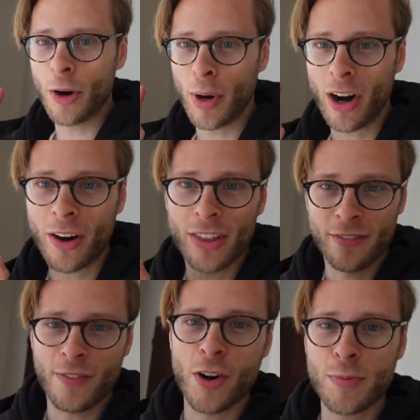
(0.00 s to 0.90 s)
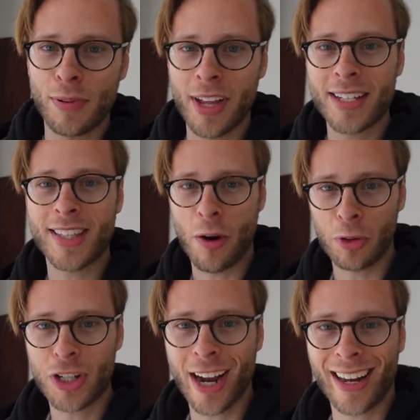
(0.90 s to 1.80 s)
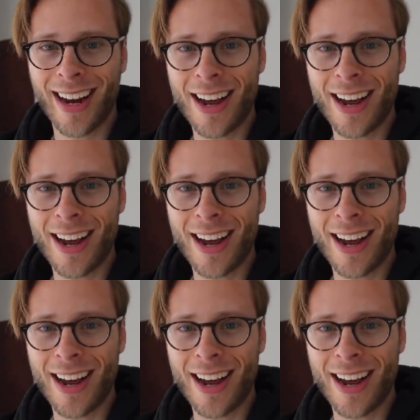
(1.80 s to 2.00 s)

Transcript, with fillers: Here we are in the first place that we're checking